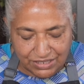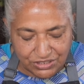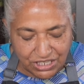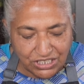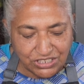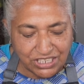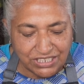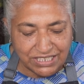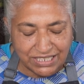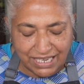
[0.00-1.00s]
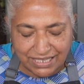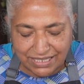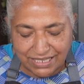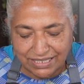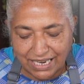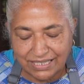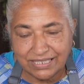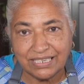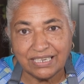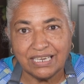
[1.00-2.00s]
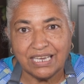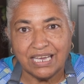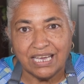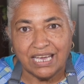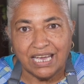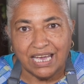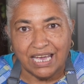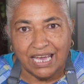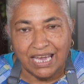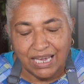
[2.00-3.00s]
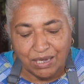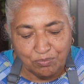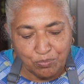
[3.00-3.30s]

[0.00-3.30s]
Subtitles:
Jay Pillay has sent us a